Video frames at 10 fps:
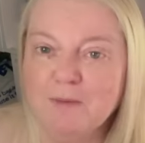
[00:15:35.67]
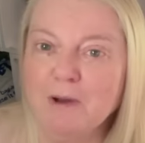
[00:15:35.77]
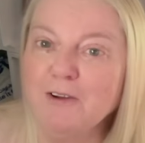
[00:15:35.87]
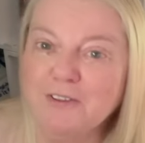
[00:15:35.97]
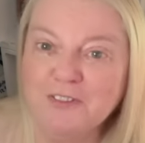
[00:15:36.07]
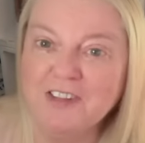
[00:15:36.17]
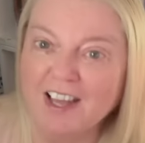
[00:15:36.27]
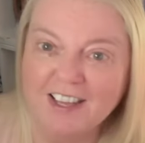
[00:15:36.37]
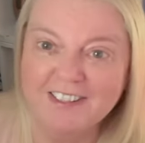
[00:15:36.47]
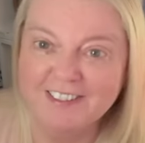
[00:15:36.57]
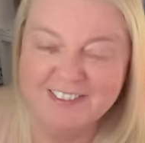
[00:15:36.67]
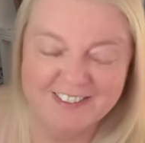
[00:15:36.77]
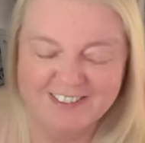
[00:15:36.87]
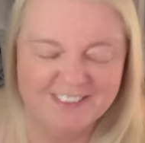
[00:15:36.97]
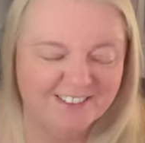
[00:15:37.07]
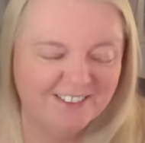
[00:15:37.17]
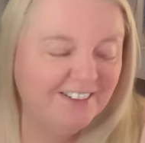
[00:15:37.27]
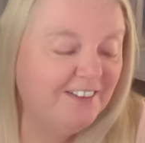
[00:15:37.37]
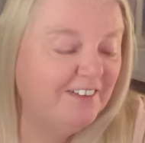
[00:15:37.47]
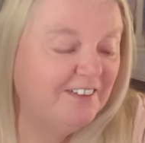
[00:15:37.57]
both done. It's,
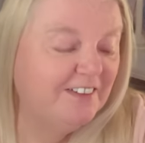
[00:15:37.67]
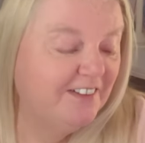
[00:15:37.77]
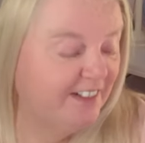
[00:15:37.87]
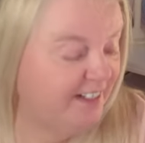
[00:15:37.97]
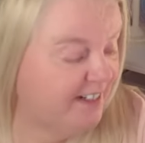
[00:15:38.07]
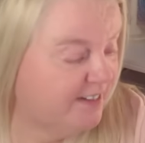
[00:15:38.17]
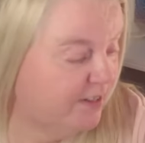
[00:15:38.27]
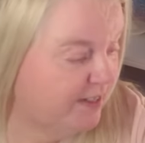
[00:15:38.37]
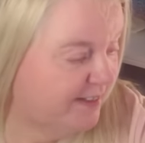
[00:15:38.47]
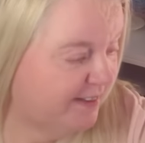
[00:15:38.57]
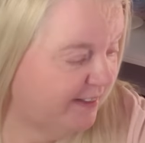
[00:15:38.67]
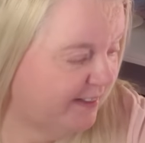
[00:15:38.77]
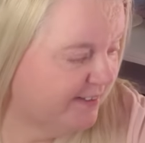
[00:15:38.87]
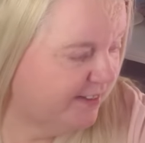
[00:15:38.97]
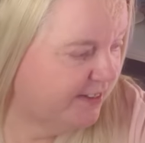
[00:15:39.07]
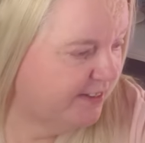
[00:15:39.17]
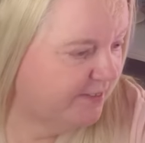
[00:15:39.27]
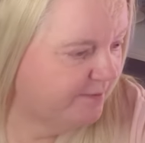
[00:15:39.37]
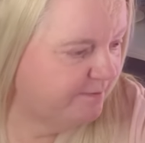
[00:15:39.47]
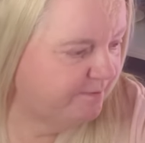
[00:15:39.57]
it is good. It is good.
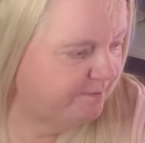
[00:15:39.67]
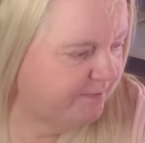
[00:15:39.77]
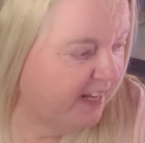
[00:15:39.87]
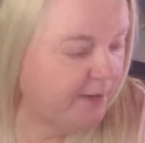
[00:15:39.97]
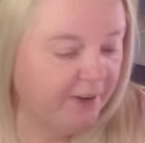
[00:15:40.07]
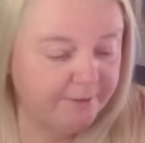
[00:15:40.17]
Anyway,